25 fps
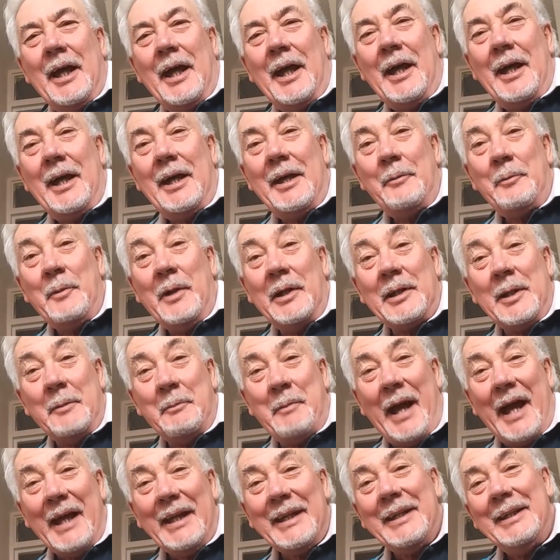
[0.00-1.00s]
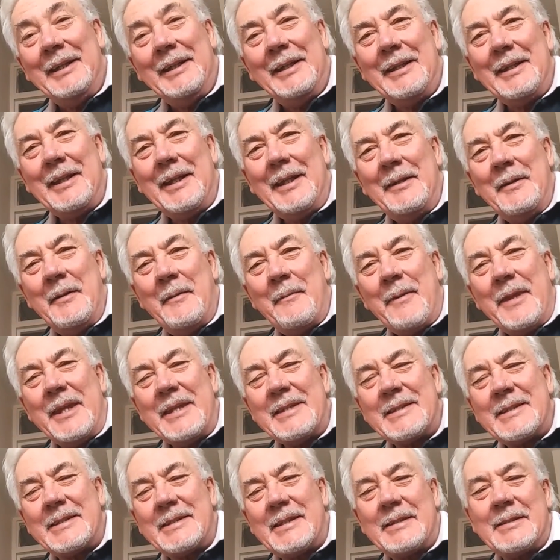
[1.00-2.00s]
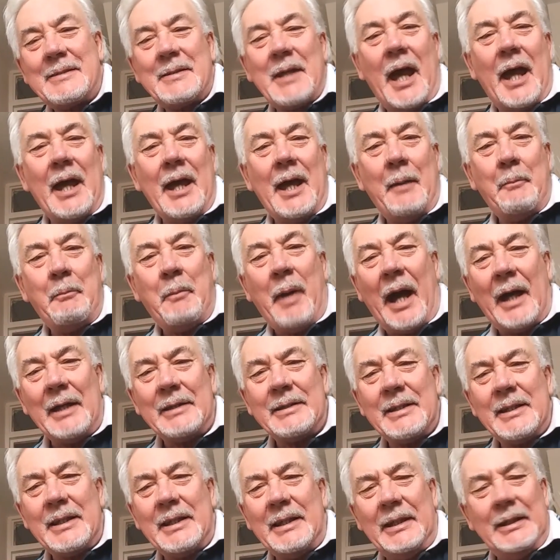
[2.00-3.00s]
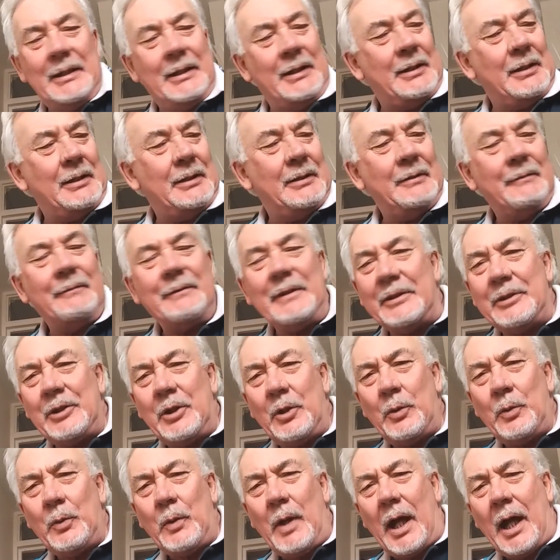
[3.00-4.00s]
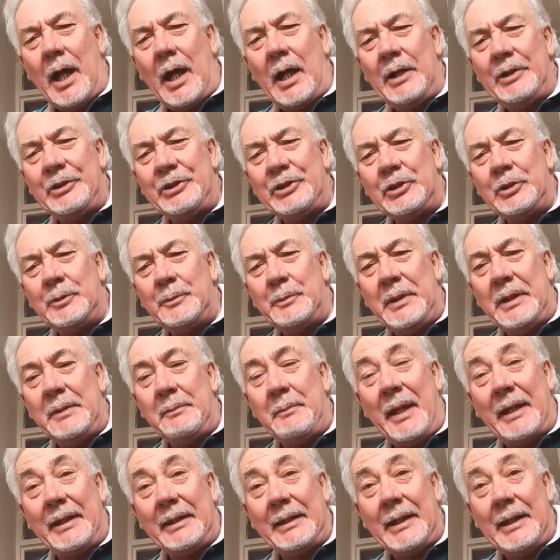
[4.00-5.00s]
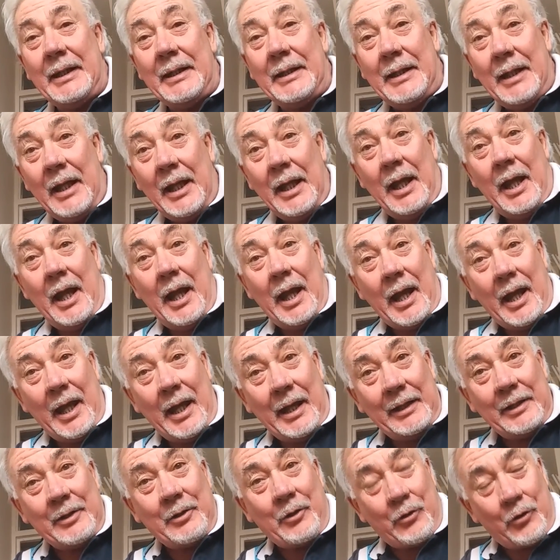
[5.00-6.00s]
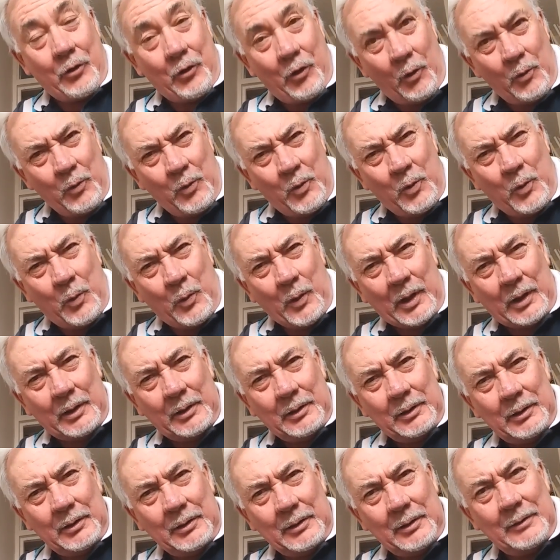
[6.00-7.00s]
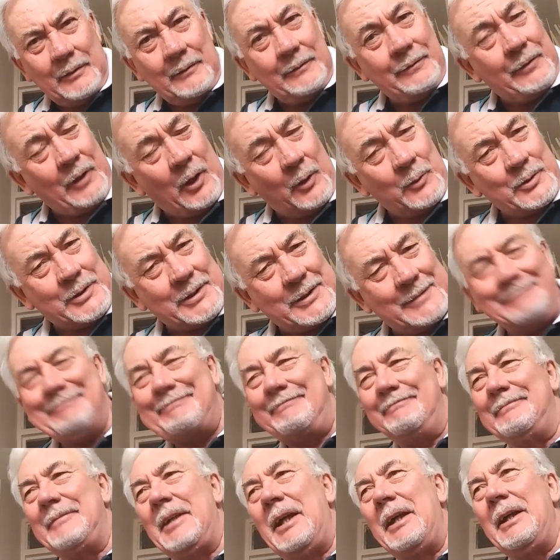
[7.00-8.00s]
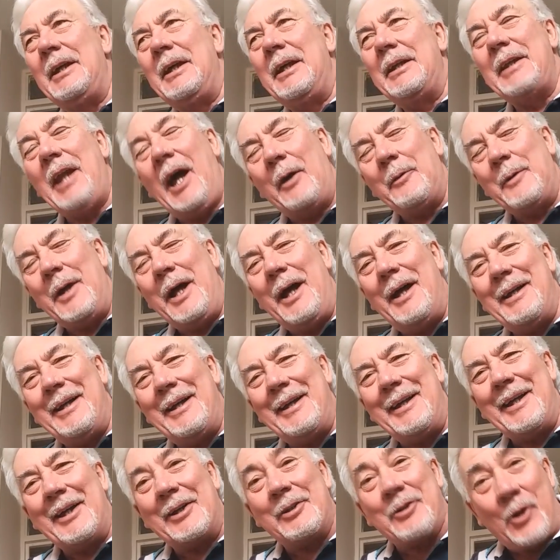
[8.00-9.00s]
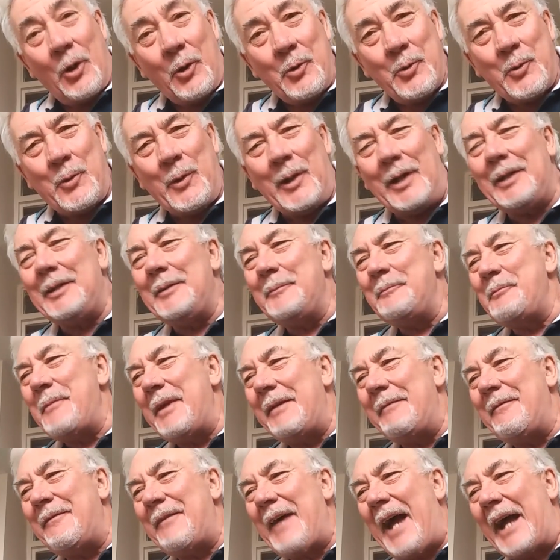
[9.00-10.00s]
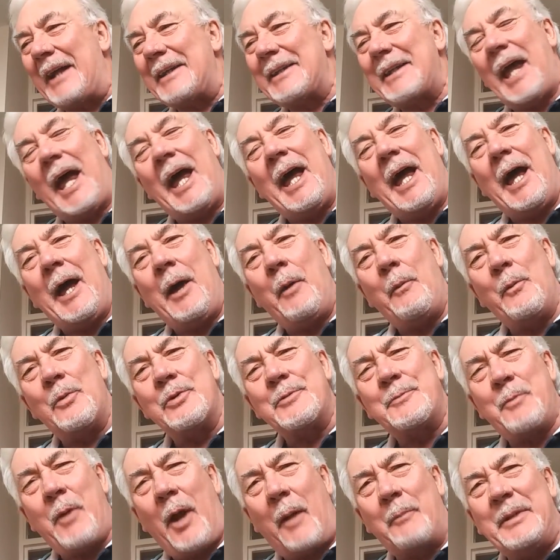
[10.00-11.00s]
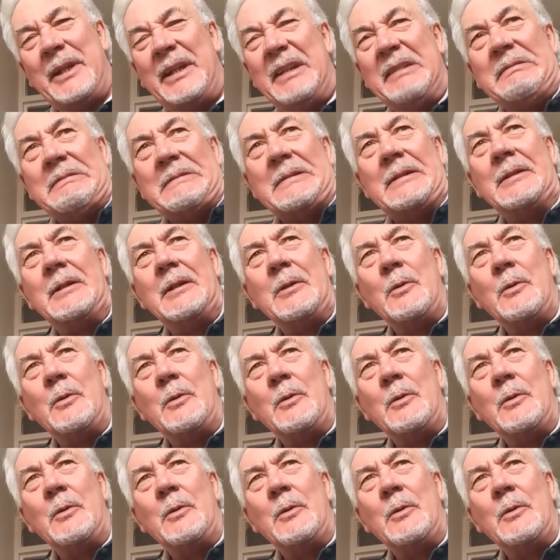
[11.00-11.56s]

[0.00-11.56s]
Welcome back. This part of the video, I shall be making a crow quill float. Now, a crow quill, in fact, was probably